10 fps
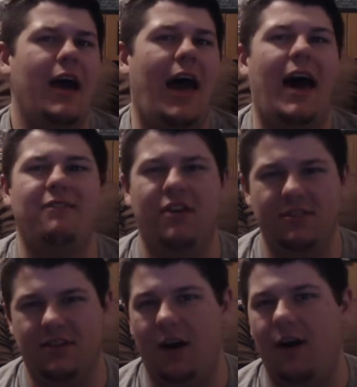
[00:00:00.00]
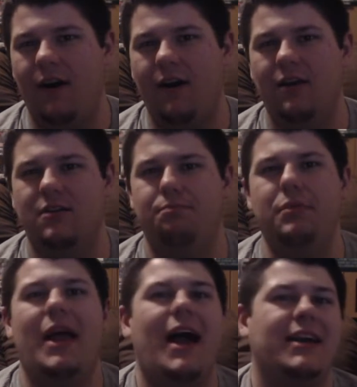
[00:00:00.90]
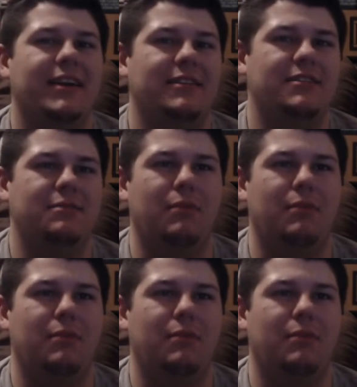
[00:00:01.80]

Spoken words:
avant-garde, blackened,